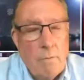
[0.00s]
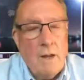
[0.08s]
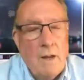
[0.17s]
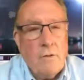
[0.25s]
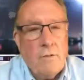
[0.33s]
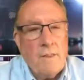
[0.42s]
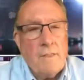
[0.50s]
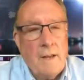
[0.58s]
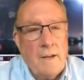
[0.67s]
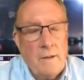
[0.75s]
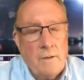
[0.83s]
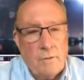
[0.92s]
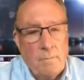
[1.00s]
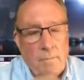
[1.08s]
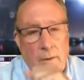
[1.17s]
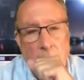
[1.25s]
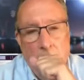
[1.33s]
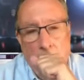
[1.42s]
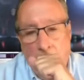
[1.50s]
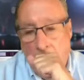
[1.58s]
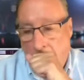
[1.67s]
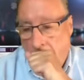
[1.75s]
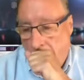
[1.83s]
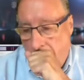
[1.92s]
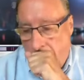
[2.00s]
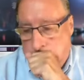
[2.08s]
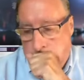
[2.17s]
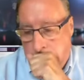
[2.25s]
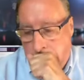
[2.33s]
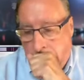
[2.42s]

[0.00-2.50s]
you think that is? Why